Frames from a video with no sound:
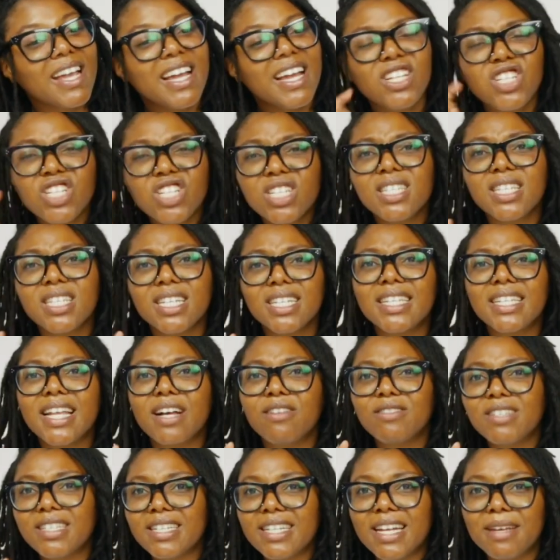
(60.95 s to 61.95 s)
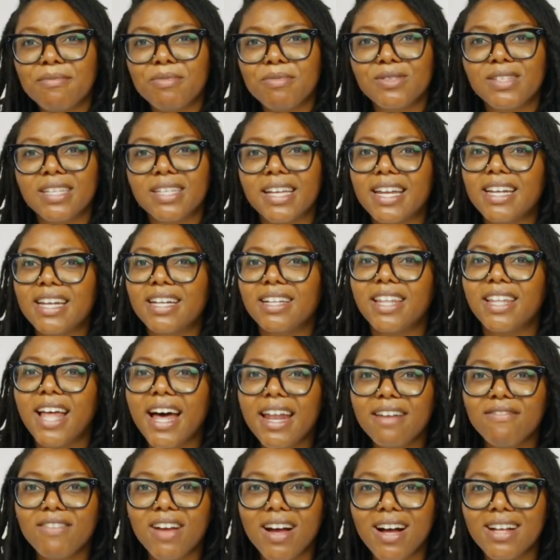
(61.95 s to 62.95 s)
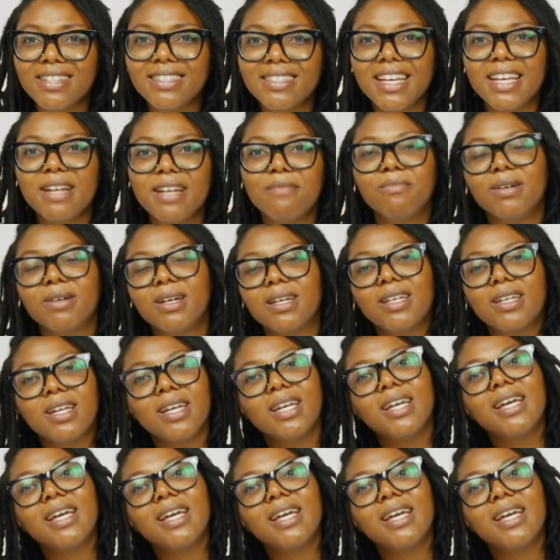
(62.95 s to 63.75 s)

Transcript: It just sucks that I wasn't able to get a lot of content, but